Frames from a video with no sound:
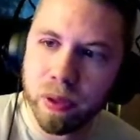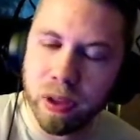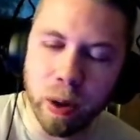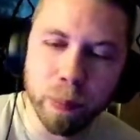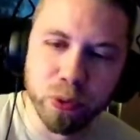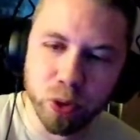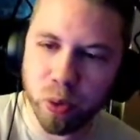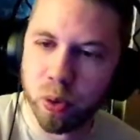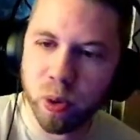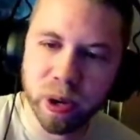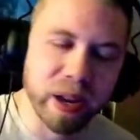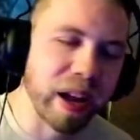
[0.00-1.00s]
come through and
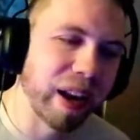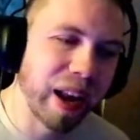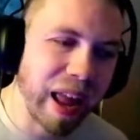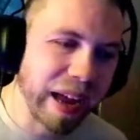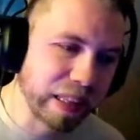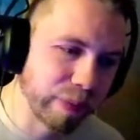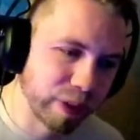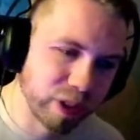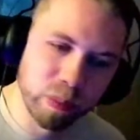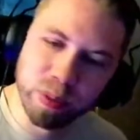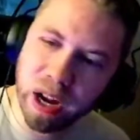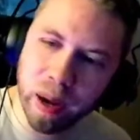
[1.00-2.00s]
work on an
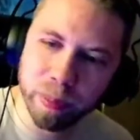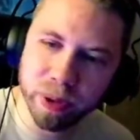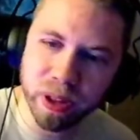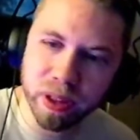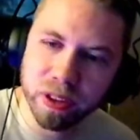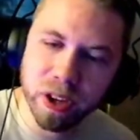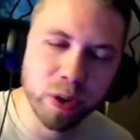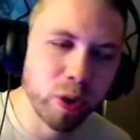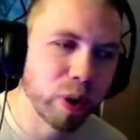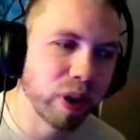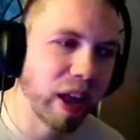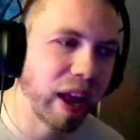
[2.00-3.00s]
Activision property. You know, you
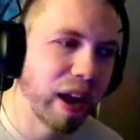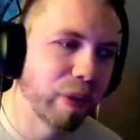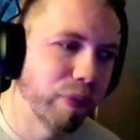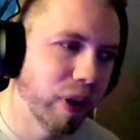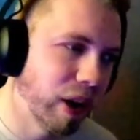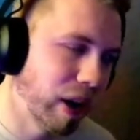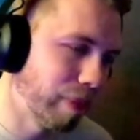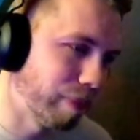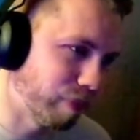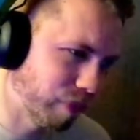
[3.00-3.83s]
could have um,